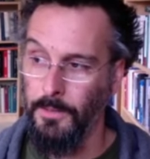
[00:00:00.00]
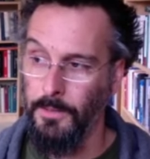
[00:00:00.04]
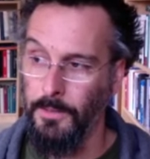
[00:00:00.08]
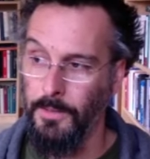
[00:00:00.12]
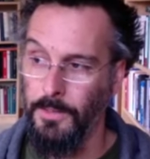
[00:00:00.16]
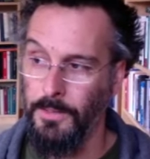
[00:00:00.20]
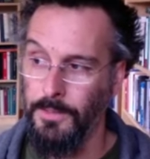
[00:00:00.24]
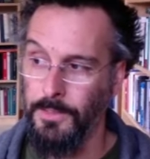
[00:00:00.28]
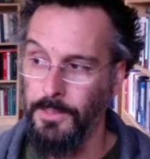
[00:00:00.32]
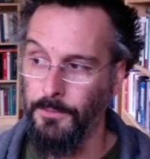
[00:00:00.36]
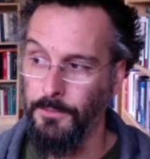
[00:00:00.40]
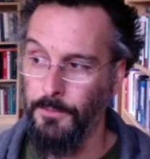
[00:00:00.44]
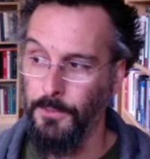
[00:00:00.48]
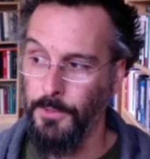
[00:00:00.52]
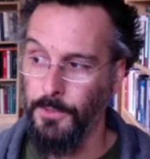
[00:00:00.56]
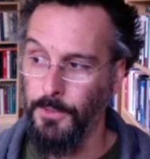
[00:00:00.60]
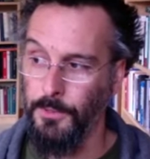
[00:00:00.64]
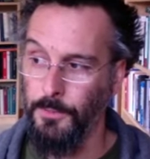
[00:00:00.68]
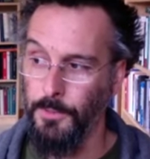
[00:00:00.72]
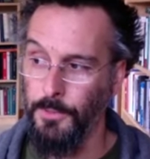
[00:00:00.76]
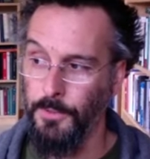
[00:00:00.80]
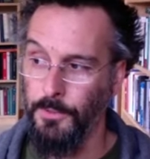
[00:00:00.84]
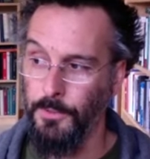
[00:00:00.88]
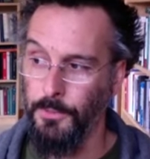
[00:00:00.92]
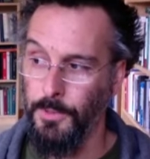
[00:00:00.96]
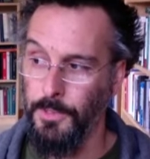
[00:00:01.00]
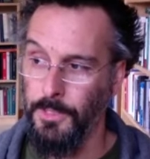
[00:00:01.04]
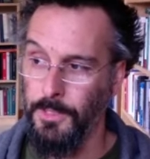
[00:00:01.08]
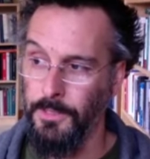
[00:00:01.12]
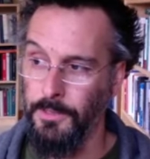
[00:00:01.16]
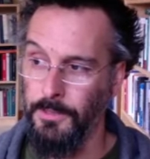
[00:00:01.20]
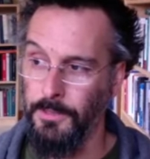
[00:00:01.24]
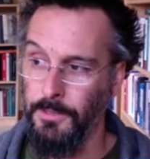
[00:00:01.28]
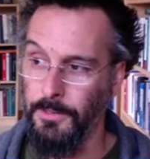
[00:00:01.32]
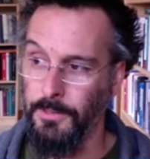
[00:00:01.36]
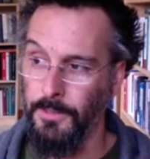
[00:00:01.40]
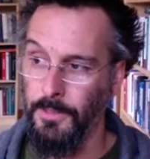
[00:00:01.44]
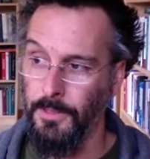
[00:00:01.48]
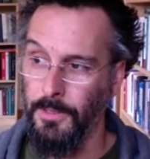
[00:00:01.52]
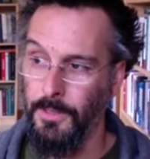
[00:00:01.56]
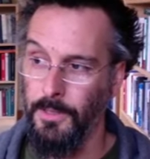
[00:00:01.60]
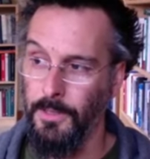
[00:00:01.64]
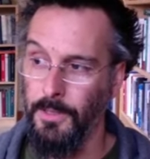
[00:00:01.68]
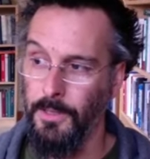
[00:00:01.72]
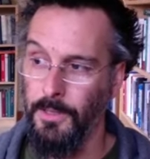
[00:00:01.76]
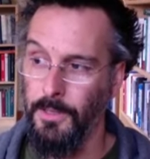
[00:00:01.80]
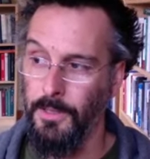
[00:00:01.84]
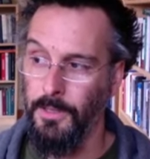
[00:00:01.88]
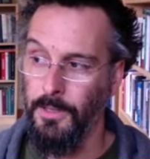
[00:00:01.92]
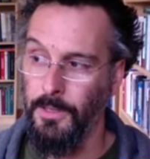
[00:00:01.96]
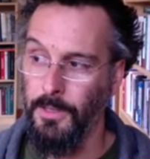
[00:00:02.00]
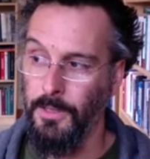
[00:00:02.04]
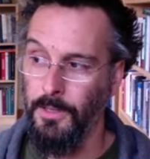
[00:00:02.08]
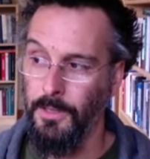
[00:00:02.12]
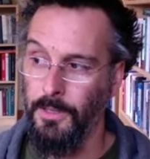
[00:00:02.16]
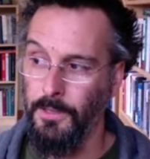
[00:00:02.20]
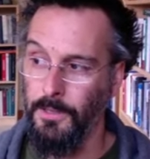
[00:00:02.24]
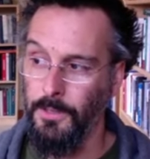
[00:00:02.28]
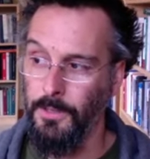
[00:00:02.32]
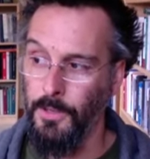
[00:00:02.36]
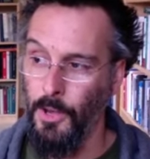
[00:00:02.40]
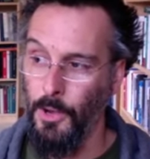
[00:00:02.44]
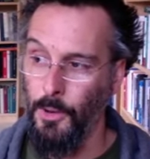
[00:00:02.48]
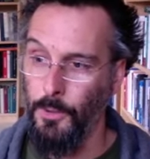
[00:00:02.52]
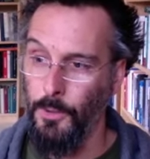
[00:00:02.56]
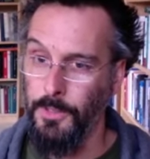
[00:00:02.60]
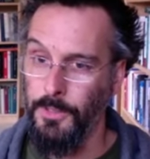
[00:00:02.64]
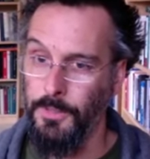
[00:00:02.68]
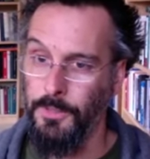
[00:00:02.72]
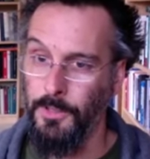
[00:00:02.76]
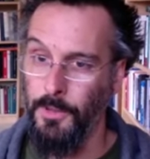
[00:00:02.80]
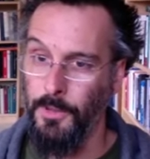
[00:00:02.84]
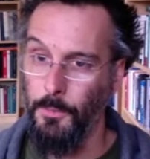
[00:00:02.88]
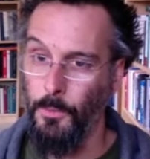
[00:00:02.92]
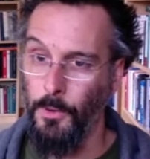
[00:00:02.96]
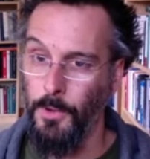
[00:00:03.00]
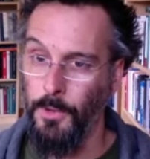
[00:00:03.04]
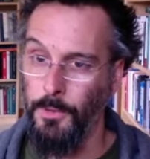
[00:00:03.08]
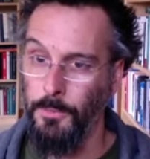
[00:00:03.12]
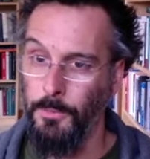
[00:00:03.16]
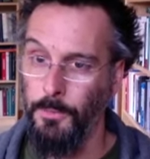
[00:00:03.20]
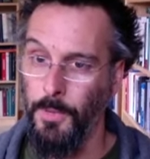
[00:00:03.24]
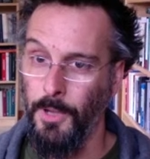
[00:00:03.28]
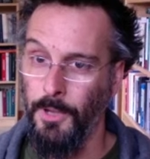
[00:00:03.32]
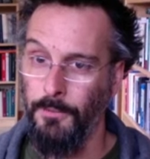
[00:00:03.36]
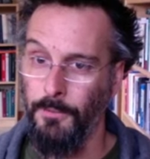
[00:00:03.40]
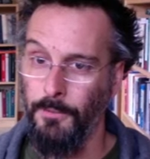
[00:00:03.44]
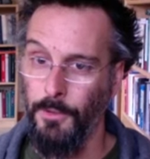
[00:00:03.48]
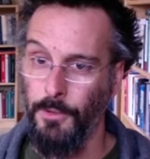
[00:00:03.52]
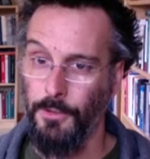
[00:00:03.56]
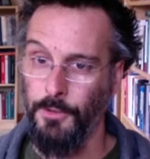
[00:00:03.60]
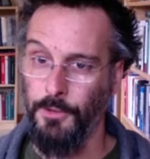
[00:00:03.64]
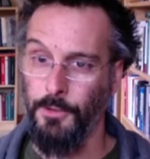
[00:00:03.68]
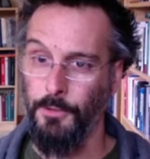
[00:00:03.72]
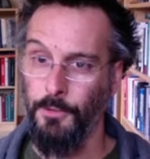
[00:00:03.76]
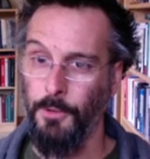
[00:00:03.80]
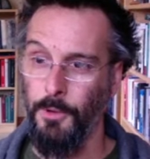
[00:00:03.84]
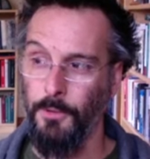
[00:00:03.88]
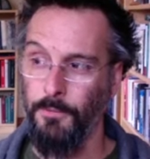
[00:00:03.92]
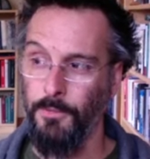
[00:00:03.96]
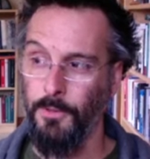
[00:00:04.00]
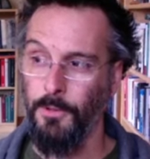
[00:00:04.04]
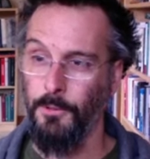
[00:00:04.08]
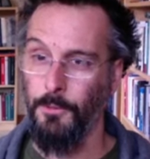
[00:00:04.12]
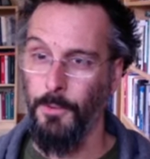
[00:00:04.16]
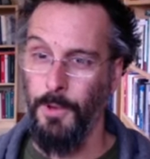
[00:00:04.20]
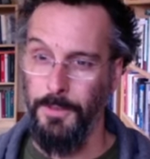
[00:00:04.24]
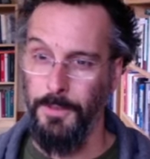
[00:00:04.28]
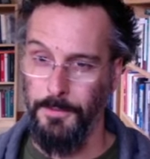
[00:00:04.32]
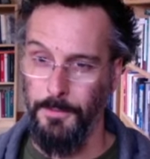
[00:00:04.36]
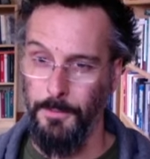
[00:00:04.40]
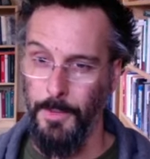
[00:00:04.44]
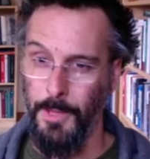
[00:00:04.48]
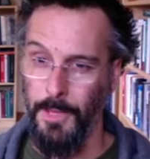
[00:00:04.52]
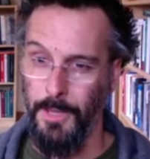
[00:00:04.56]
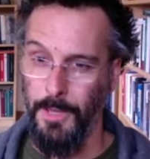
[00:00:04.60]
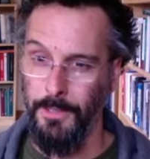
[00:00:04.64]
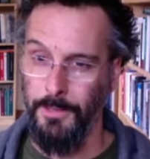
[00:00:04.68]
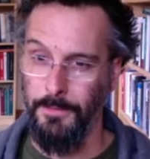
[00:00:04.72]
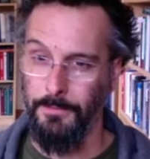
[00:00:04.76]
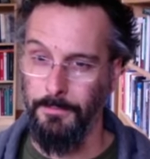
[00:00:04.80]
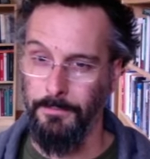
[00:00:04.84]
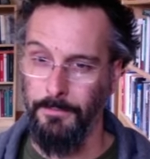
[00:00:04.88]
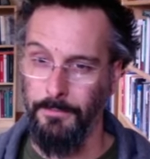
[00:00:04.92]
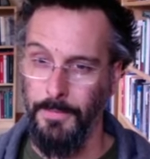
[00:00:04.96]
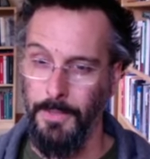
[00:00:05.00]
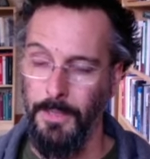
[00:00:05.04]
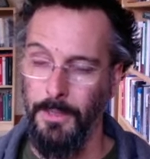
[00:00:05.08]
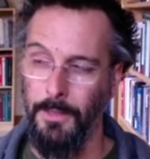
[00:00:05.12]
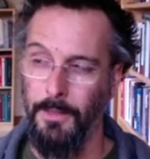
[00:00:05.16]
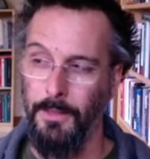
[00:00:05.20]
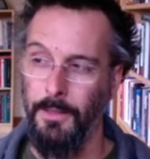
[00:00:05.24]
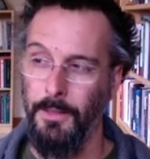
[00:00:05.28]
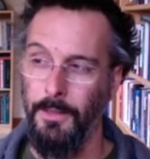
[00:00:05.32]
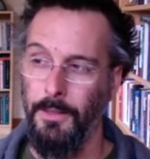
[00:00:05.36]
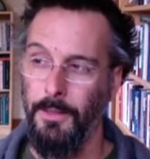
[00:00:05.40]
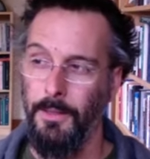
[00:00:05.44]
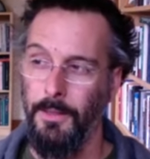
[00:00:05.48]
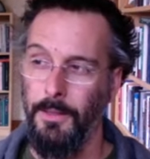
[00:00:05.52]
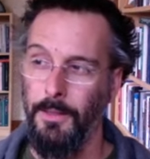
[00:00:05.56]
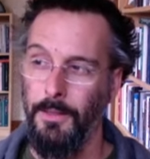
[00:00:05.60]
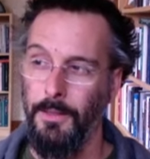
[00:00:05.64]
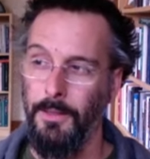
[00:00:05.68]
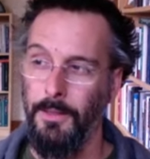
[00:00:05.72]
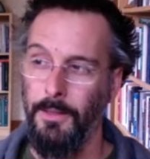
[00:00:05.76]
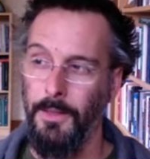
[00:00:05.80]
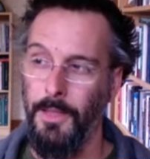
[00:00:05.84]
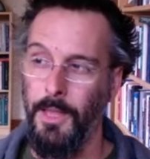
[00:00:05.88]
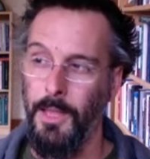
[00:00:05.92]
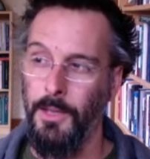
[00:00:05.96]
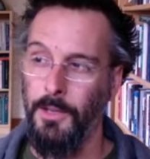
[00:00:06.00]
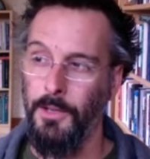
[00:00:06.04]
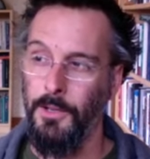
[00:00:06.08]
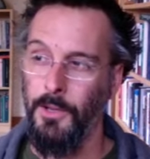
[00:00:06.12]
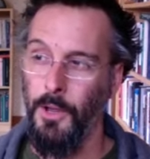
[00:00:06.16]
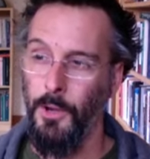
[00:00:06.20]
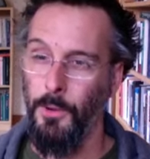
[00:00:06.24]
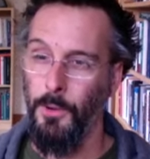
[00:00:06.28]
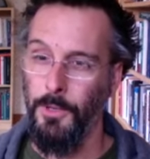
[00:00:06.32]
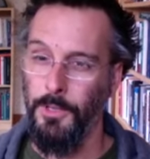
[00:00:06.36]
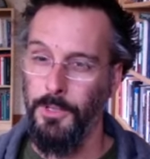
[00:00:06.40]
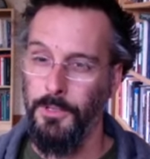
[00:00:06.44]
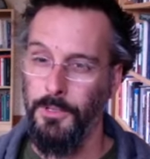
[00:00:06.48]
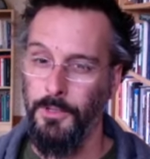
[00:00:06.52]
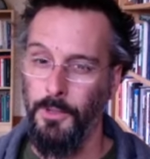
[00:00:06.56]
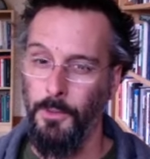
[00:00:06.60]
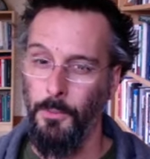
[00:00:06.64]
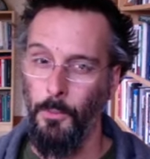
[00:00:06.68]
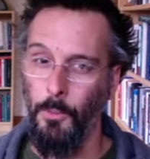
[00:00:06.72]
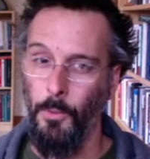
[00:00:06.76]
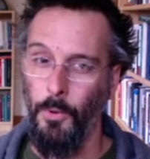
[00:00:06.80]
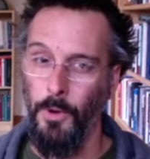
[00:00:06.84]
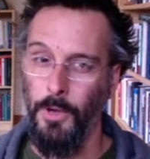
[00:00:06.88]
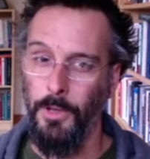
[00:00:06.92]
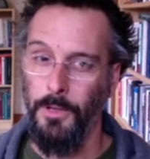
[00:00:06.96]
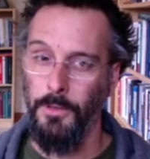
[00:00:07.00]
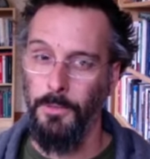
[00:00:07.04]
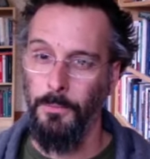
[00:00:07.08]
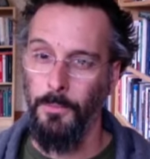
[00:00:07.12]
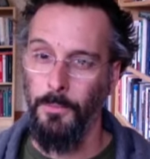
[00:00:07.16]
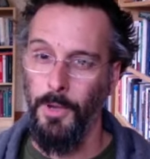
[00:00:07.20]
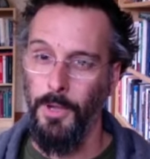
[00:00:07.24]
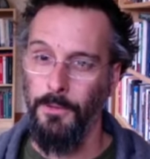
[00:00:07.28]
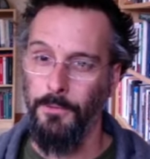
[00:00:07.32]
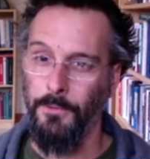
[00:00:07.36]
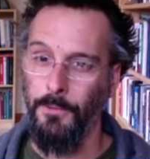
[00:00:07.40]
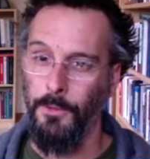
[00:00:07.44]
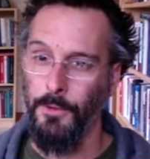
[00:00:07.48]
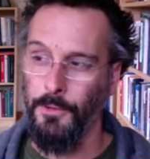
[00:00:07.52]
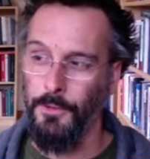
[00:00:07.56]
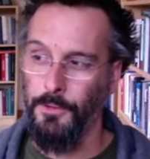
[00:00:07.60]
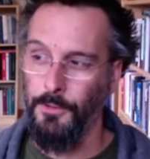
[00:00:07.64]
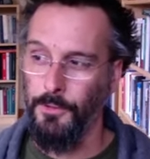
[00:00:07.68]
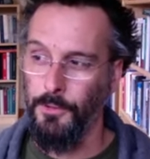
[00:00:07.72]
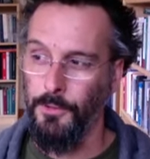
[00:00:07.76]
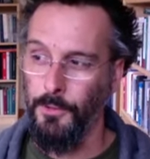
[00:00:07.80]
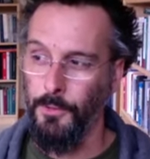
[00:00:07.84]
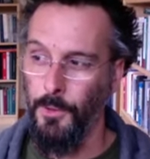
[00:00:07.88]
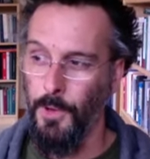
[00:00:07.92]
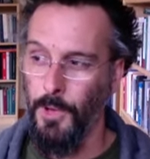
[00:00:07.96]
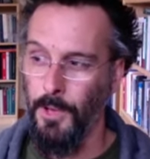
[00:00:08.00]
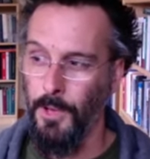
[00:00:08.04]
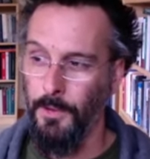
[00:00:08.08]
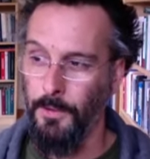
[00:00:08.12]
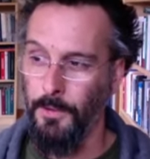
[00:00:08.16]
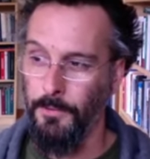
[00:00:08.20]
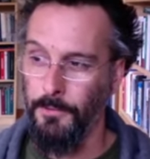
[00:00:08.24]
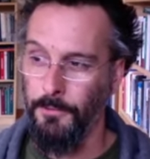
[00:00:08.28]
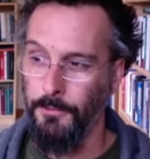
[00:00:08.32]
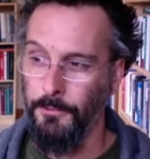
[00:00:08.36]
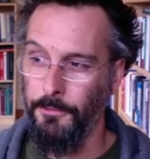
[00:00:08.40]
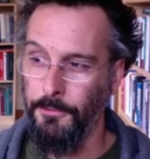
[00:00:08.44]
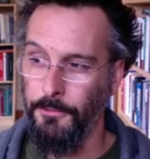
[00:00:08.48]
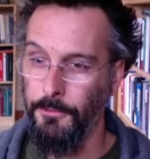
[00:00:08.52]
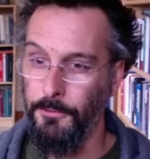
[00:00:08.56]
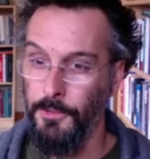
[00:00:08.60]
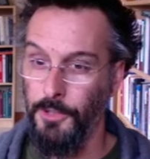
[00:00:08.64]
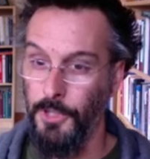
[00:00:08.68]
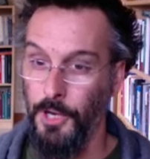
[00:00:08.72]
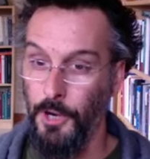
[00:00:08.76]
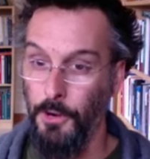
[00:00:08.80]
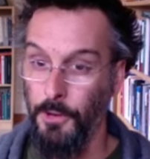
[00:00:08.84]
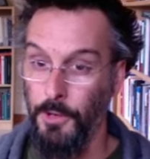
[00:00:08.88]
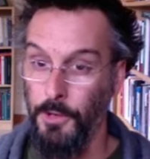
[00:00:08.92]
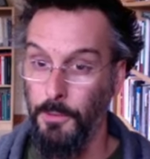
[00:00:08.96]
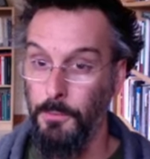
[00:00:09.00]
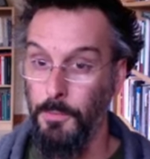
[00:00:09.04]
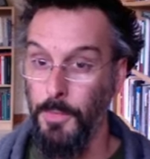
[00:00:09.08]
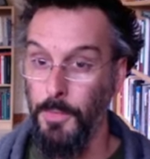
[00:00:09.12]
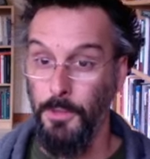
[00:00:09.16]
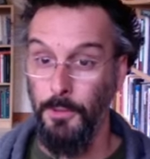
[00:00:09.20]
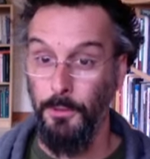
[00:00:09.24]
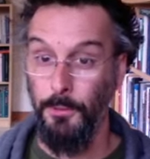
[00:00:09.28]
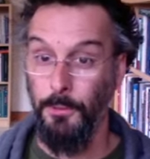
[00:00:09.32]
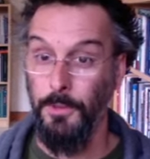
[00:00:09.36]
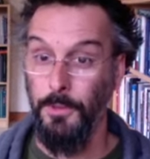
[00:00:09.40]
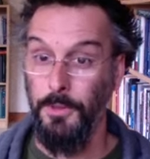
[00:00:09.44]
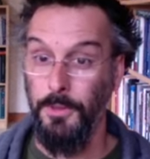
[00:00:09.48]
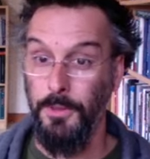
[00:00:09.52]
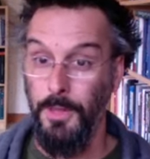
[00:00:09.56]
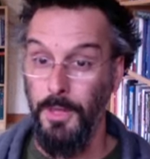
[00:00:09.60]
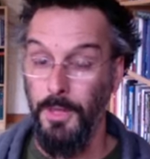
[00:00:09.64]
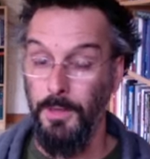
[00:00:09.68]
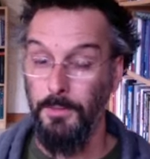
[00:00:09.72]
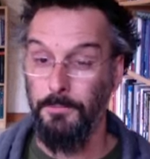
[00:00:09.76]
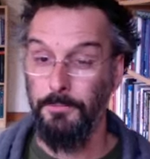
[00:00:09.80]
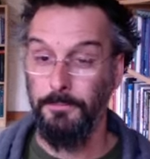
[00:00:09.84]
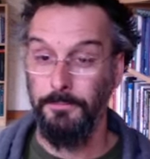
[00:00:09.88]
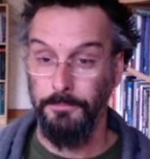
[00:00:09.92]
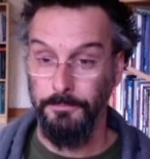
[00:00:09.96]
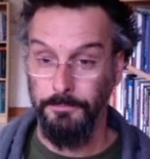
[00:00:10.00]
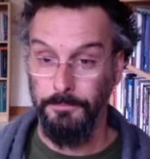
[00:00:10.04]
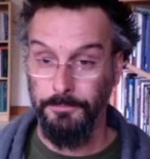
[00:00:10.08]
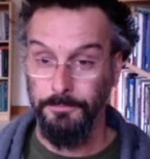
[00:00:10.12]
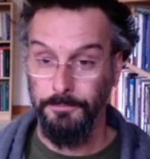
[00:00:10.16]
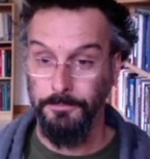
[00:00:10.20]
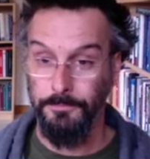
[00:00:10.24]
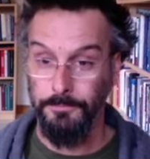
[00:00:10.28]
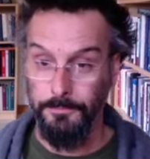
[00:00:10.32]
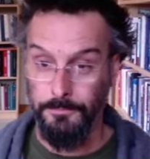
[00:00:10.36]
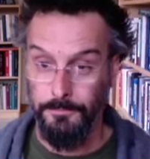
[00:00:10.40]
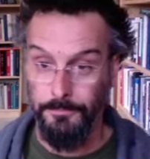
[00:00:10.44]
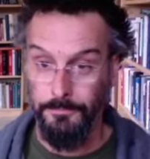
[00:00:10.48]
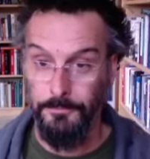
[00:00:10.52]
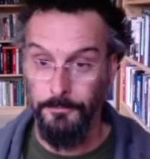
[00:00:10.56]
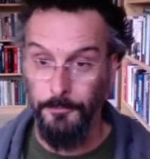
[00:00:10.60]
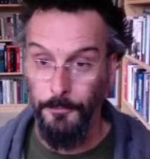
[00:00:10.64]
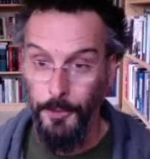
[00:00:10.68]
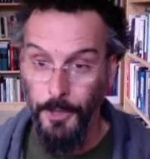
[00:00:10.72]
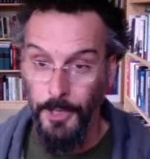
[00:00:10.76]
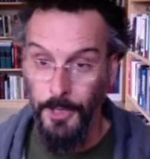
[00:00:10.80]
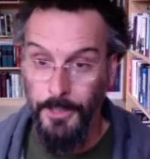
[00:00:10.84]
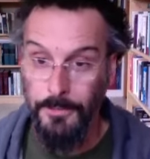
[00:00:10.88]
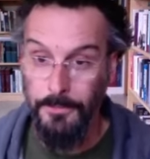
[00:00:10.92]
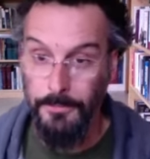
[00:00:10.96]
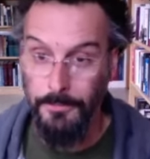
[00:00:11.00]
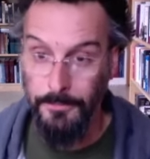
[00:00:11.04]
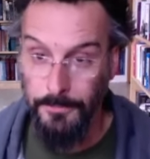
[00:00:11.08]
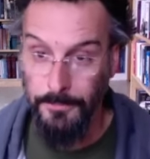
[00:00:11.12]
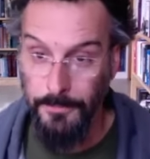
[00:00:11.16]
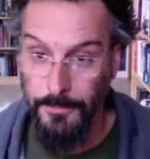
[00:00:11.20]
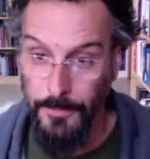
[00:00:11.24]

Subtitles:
difference between knowing someone by virtue of their resume and knowing someone by virtue of sharing a meal with them, right?